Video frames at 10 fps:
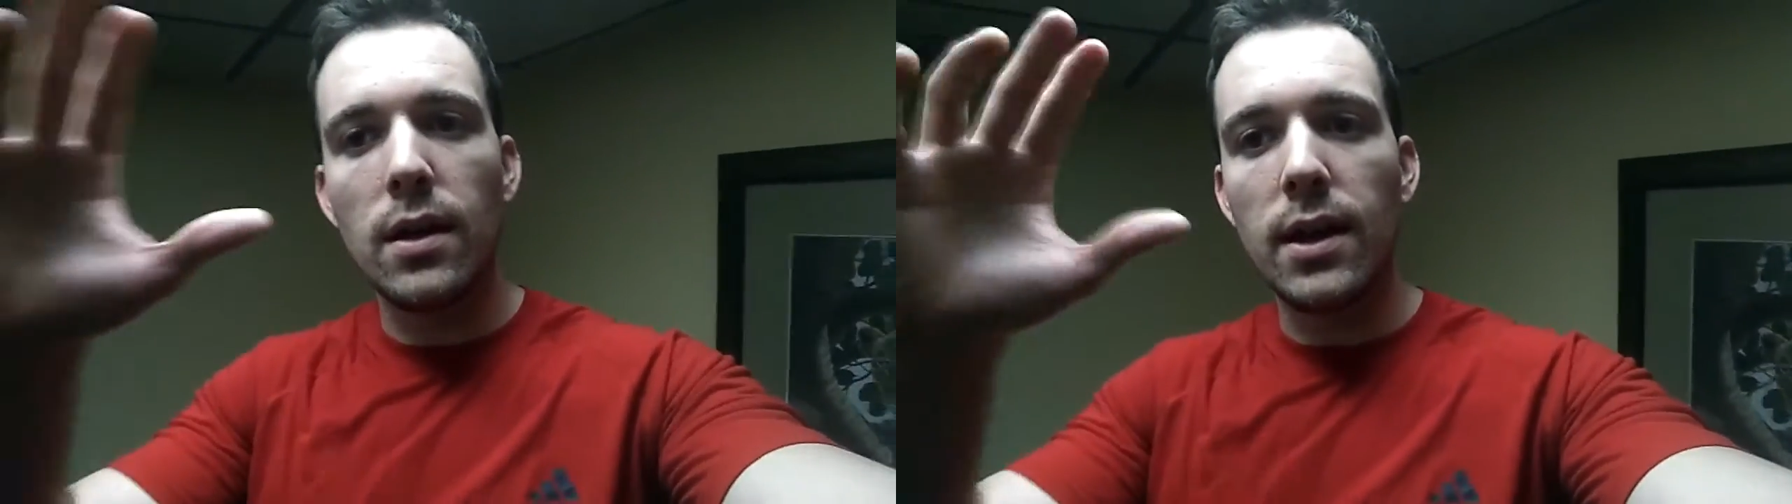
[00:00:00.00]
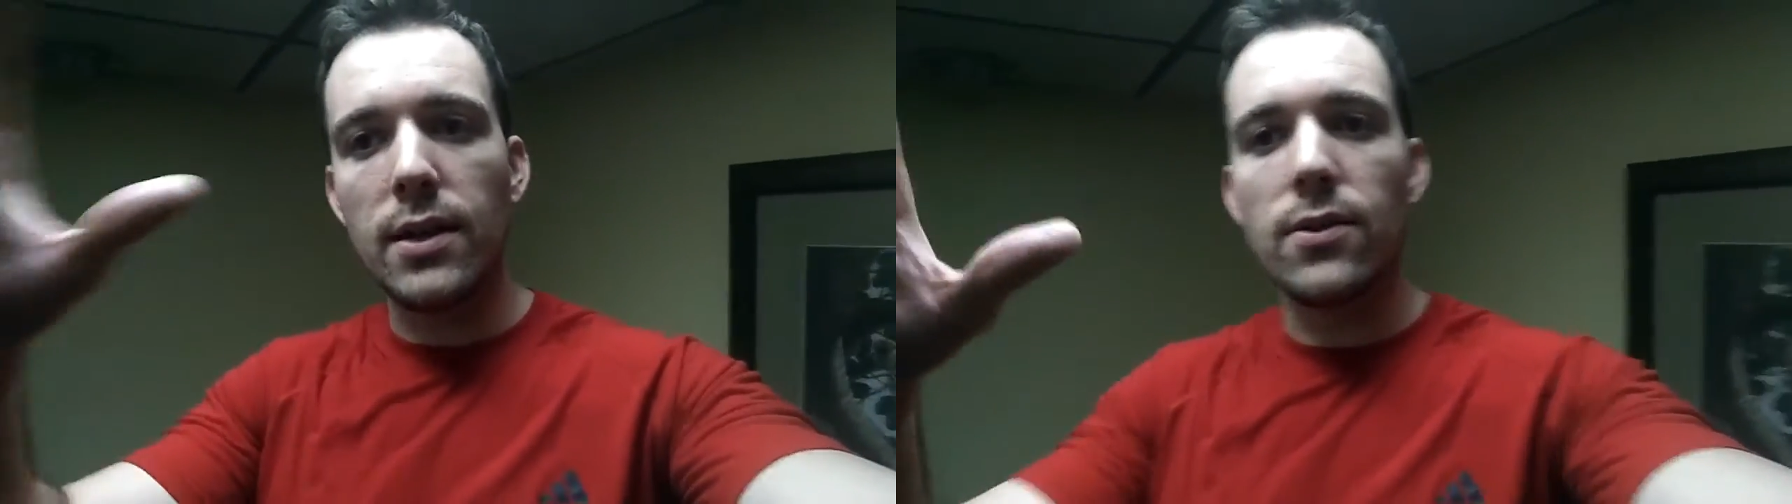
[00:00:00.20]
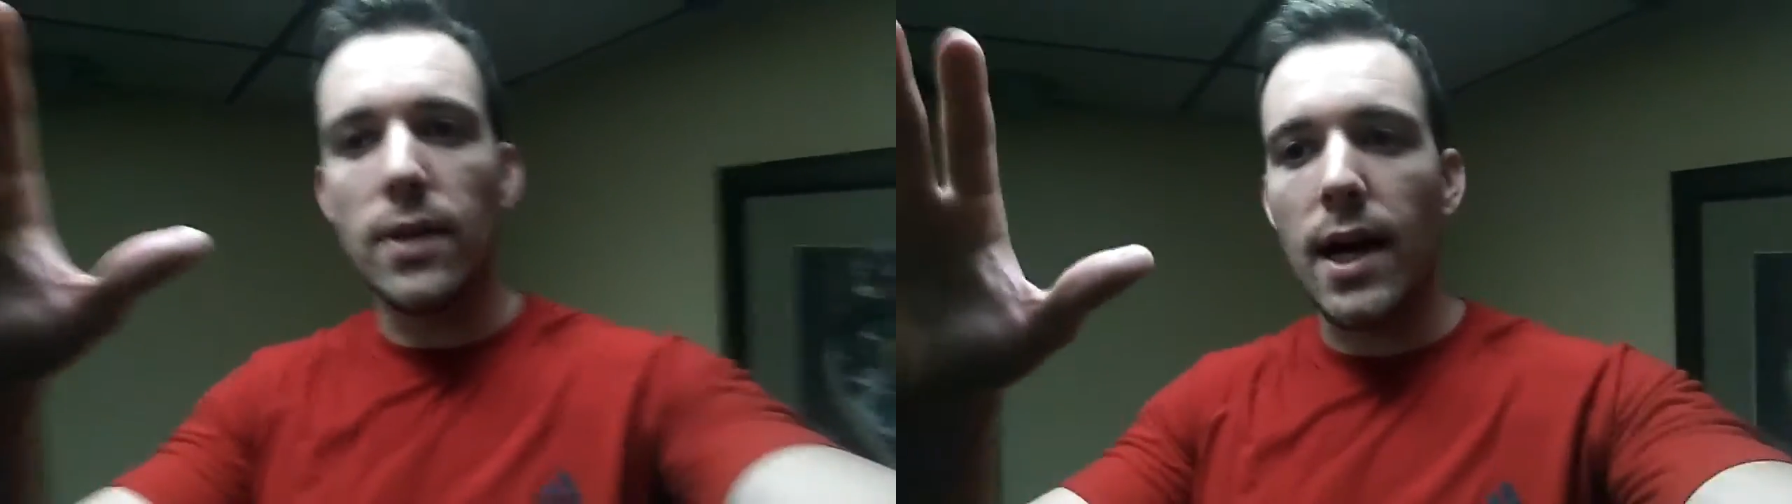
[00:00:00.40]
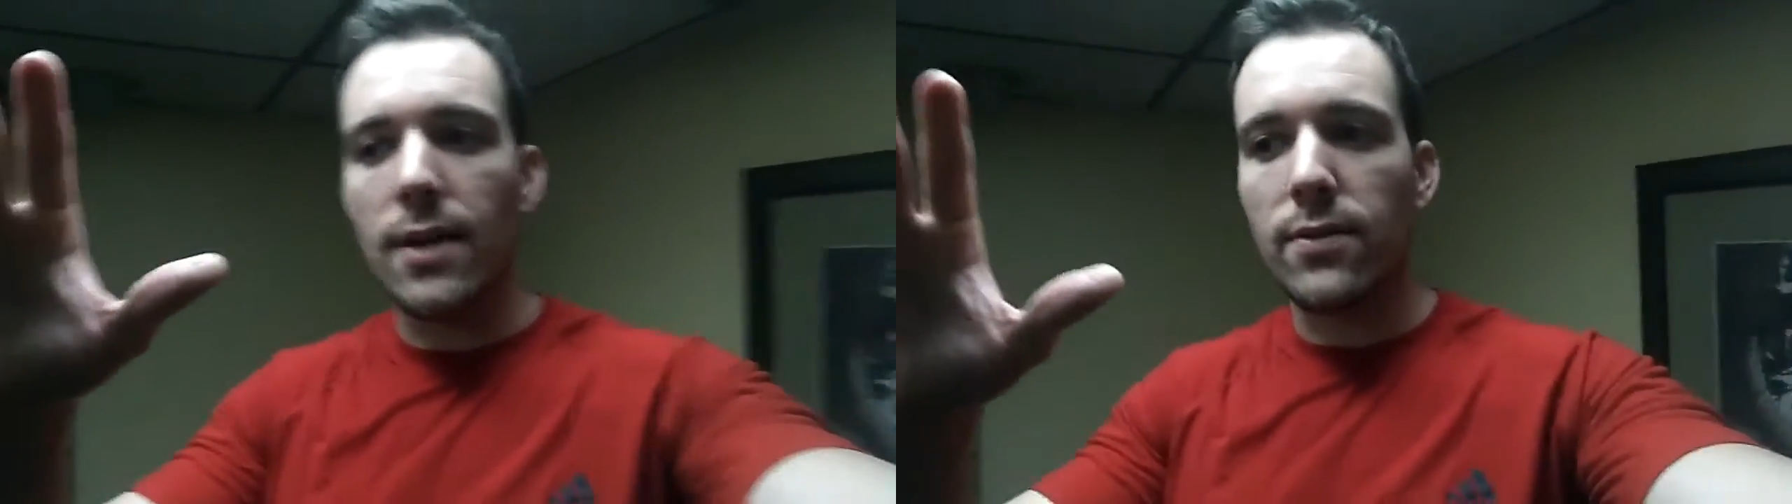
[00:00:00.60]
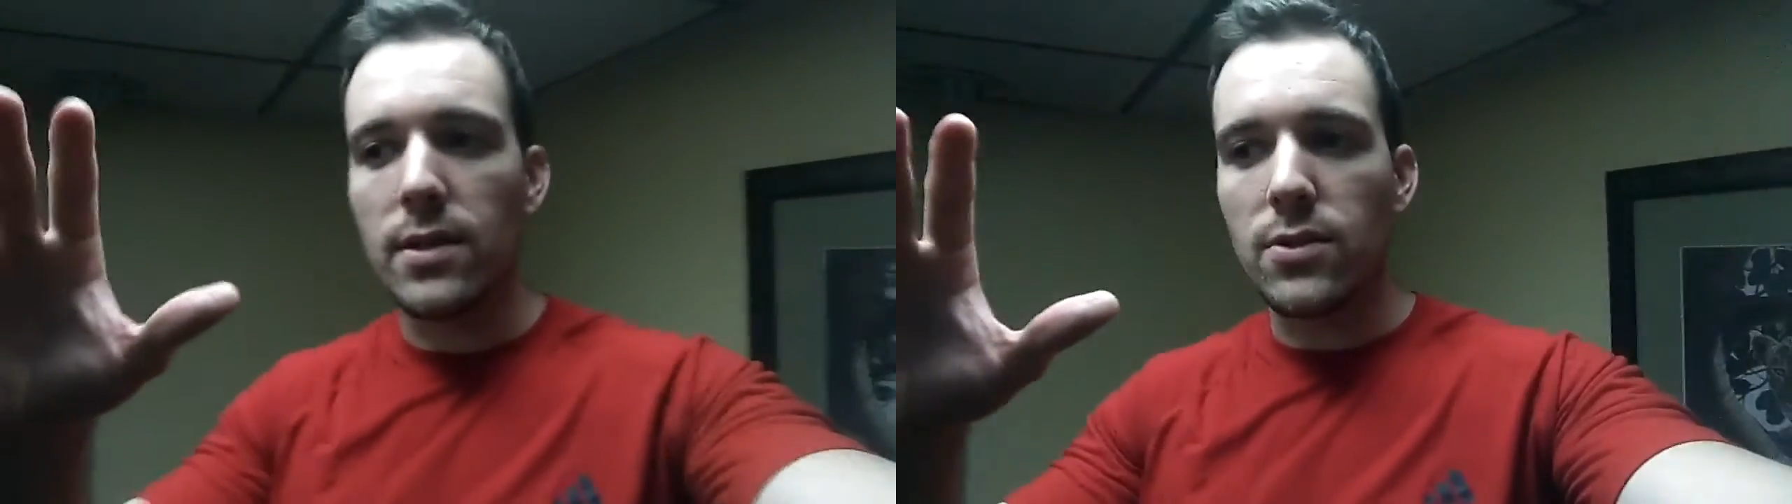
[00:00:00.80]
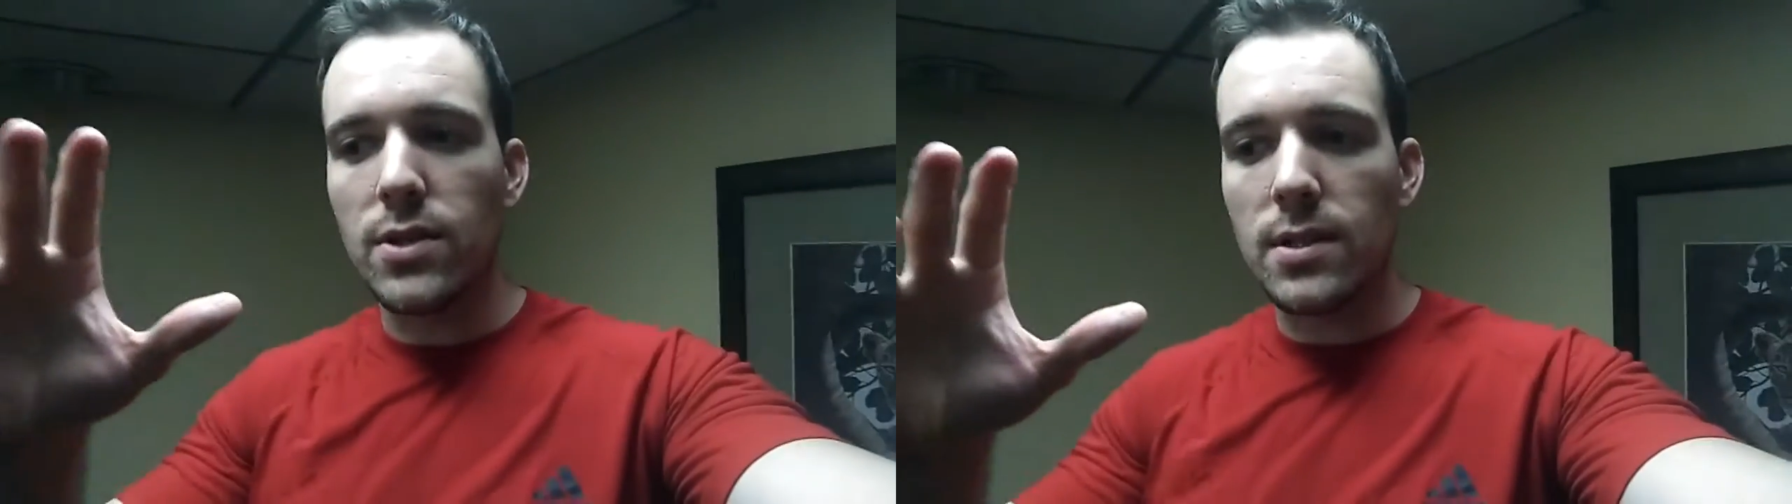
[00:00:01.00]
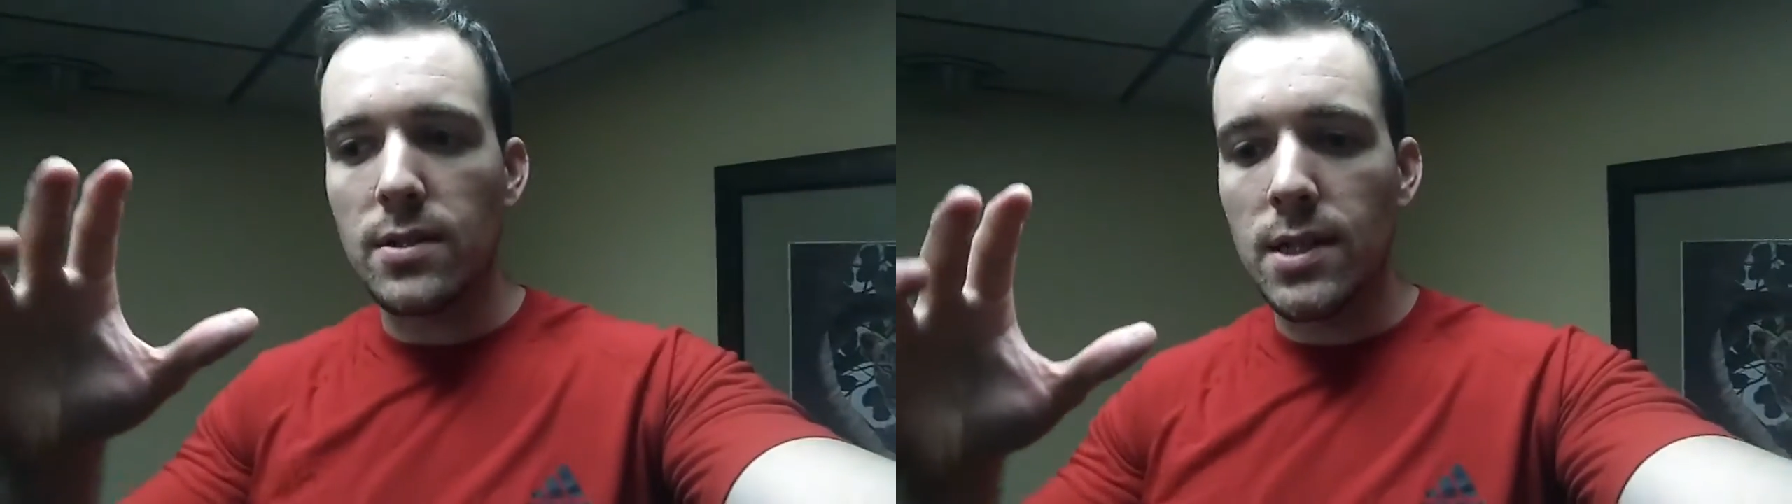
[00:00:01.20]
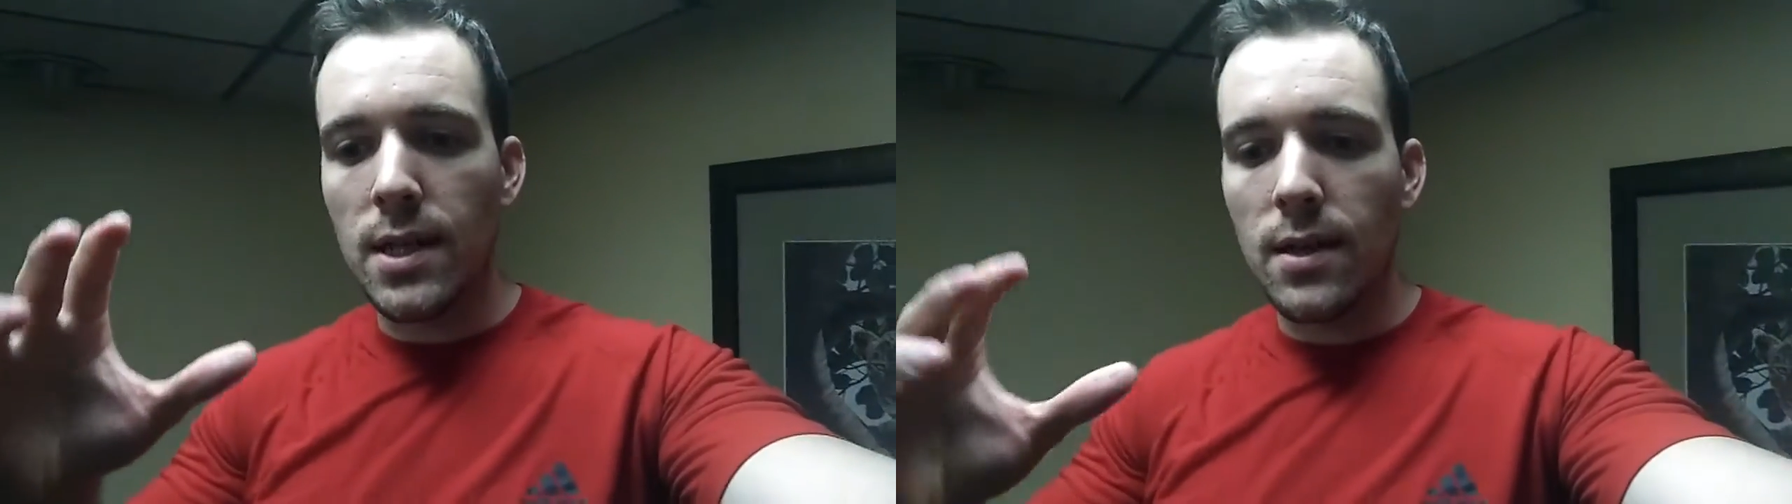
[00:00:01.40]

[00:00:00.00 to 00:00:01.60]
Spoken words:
in your life, is just